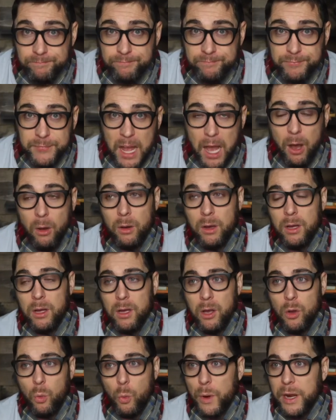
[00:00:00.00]
Now,
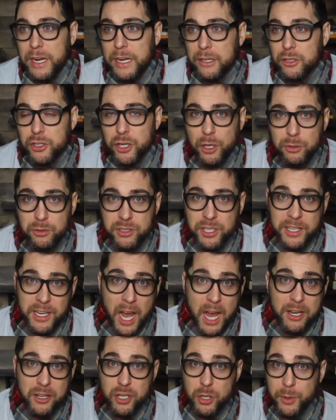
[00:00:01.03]
we chose to
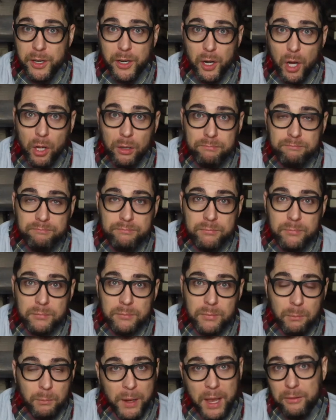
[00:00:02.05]
not do it at all.
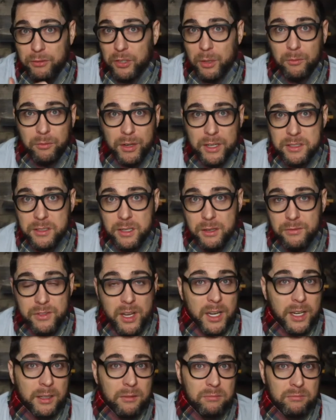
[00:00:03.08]
We have some friends that have
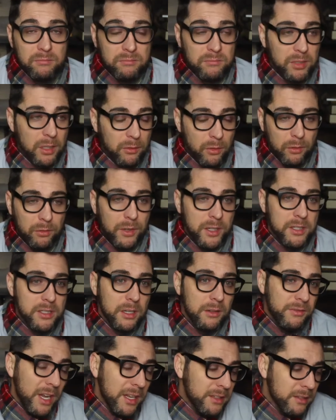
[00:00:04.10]
done it, several friends that
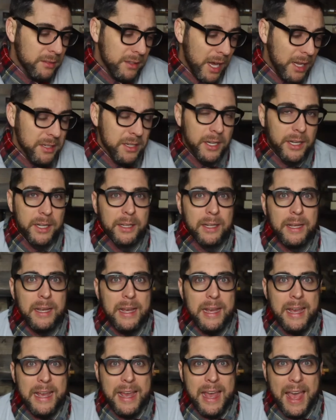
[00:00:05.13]
have not done it.
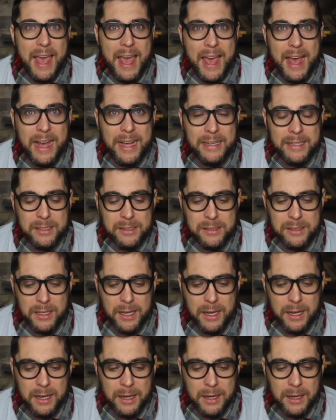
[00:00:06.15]
And
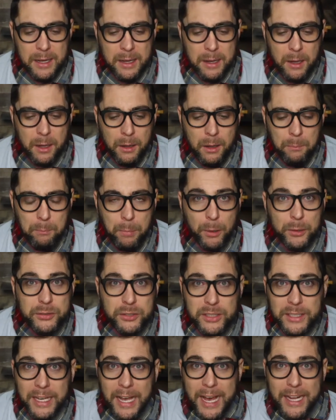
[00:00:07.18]

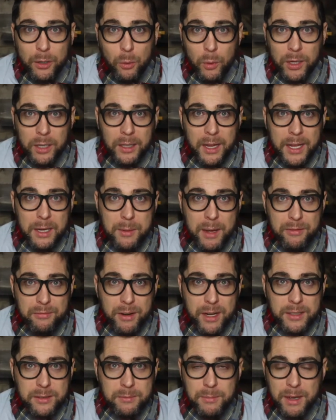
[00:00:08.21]
personally, I don't want to lie to my
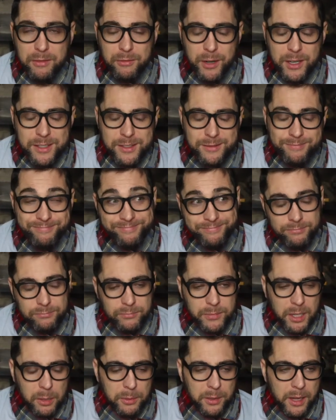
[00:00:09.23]
friends.
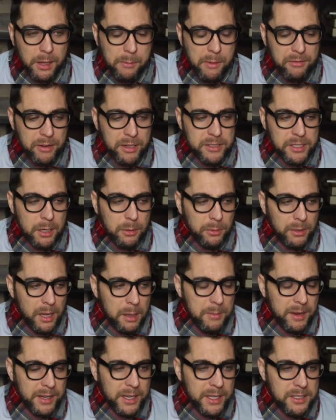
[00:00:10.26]
I don't want to lie to my friends. I don't want to lie
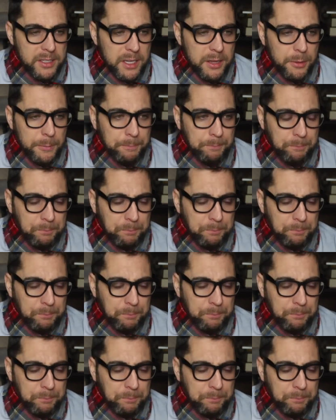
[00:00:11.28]
to my kids either.